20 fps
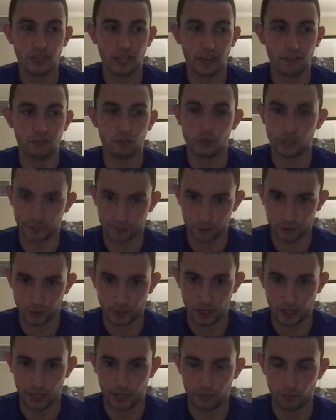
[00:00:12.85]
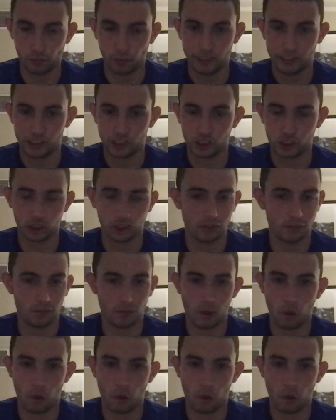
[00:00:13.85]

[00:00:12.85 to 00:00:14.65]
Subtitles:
after yesterday, in which,